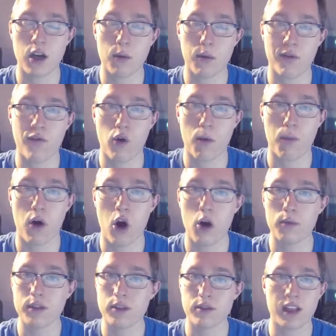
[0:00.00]
cover 4
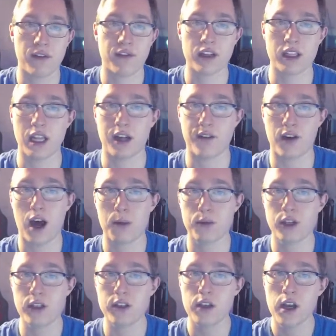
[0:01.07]
palms. There's definitely a lot of
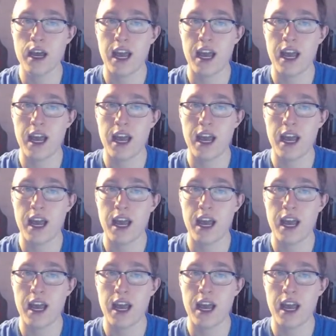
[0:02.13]
options.